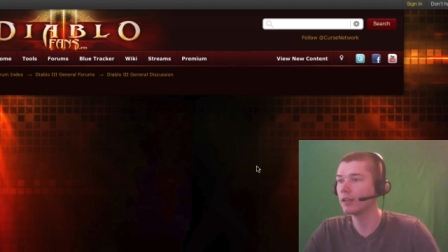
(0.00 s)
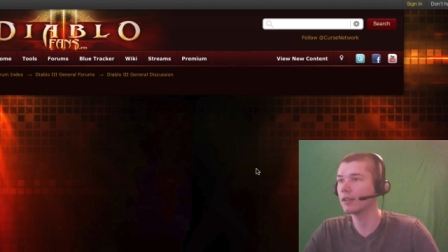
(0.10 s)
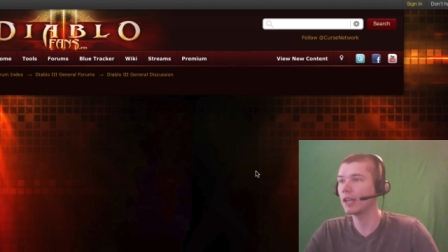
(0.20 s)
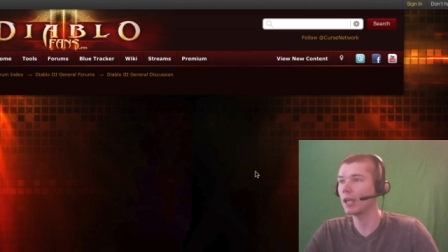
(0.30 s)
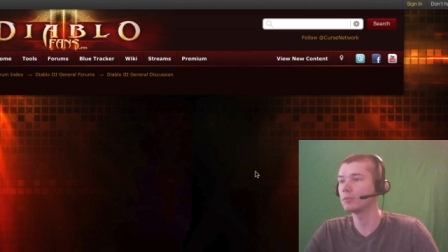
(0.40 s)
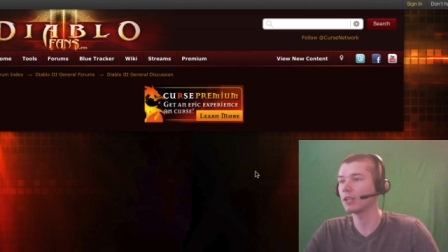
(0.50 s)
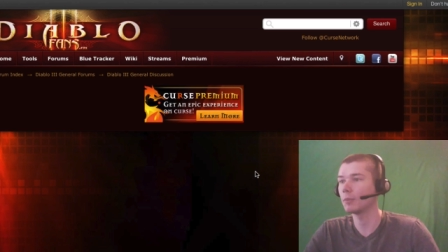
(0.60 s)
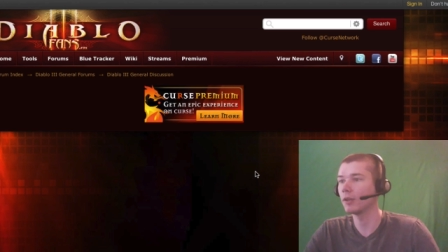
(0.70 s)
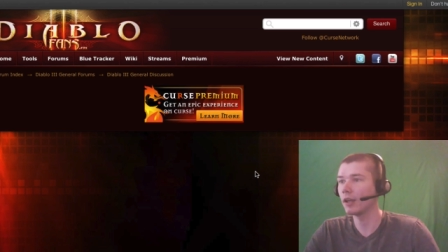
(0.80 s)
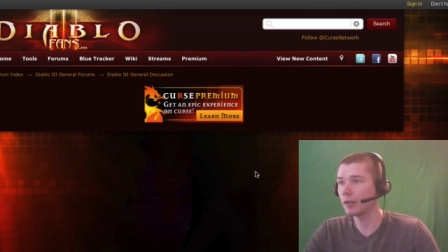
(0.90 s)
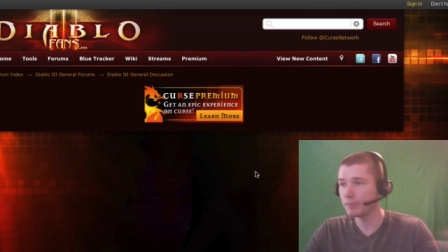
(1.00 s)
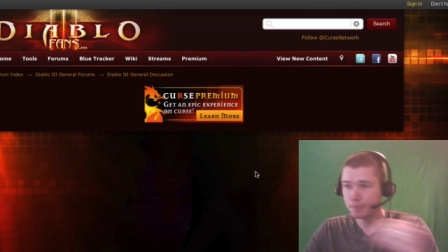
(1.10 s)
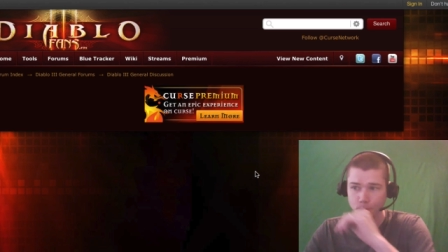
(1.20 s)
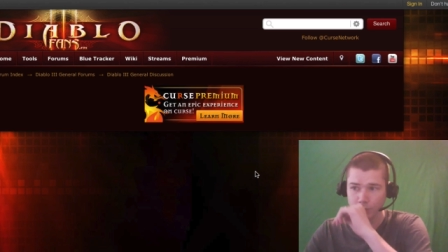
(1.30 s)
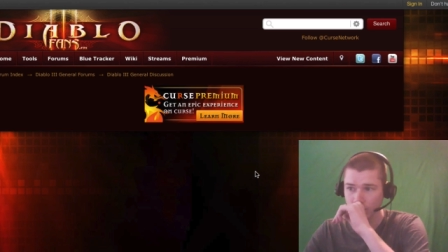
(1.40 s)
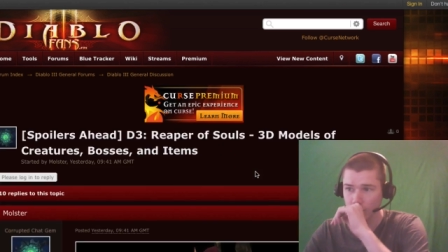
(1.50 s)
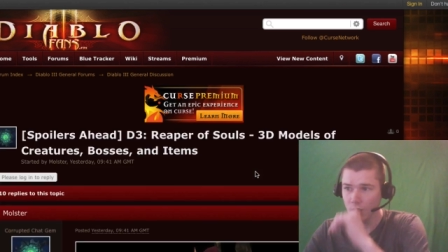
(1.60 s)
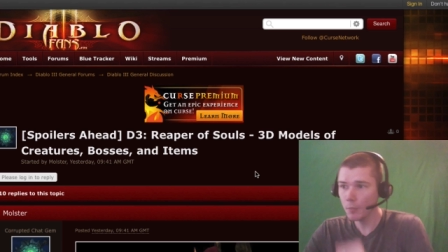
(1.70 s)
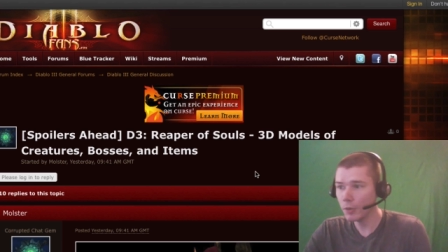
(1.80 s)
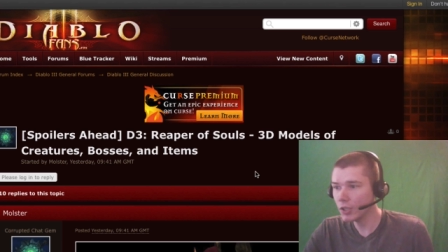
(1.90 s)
of the games I play but you